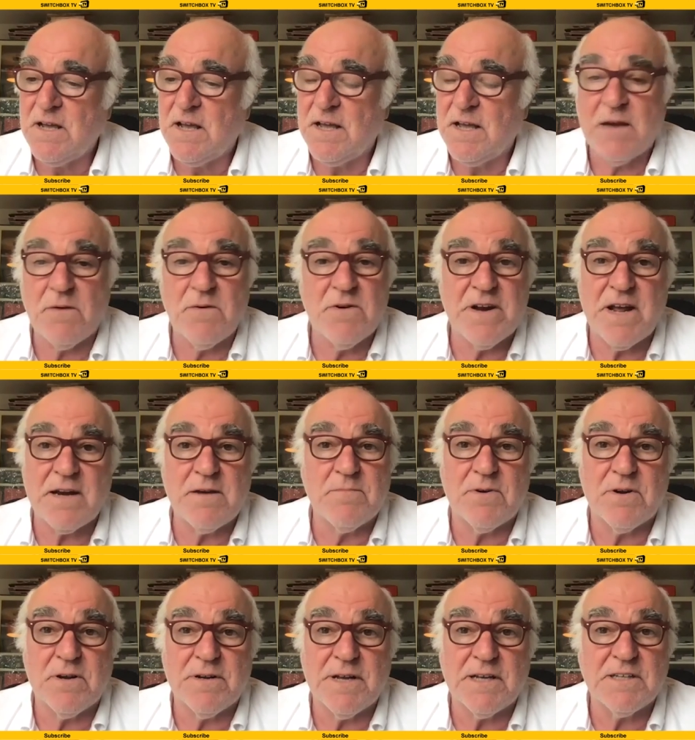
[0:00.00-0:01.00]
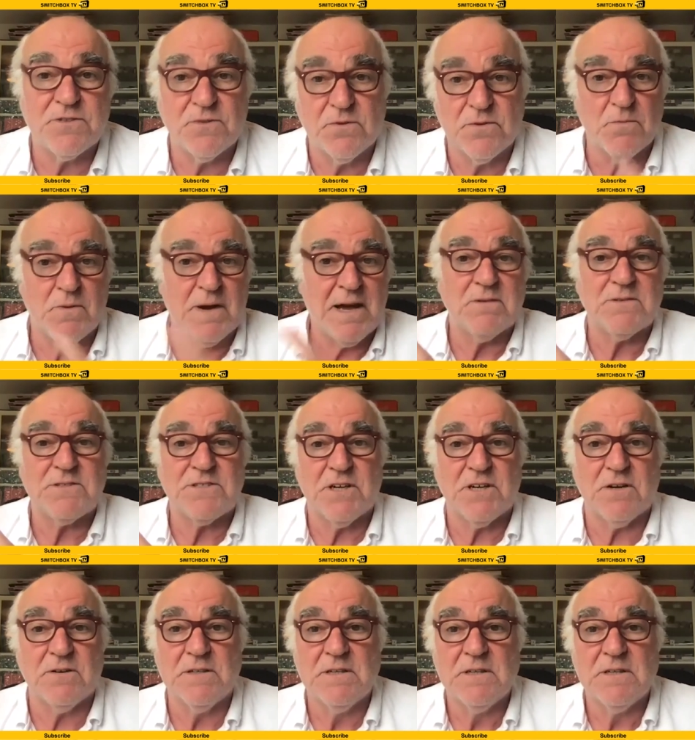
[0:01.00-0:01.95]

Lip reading: They were in Edinburgh and they saw the WOW show.